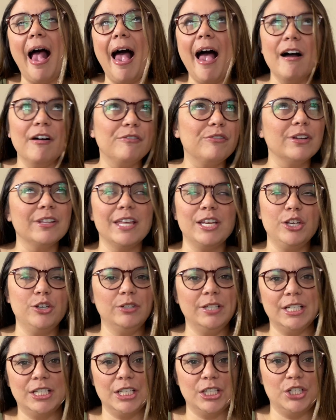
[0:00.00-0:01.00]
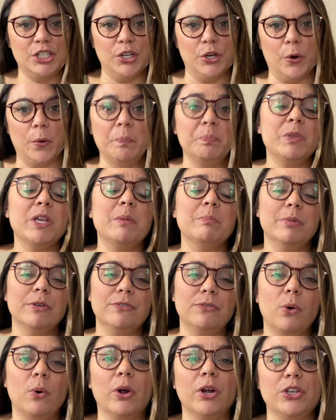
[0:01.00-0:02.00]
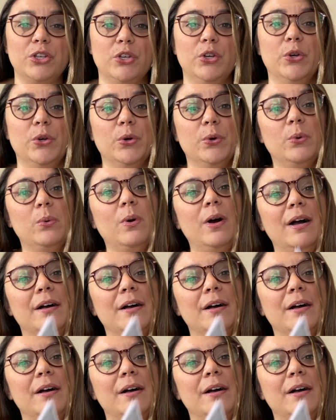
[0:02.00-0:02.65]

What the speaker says: everything you need to do before you